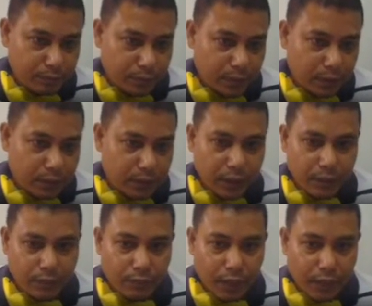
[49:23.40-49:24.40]
Say
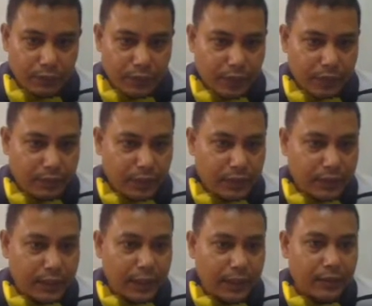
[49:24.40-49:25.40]
one variable is
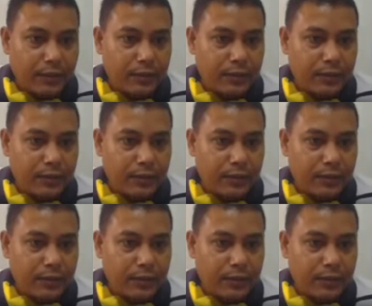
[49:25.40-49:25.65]
then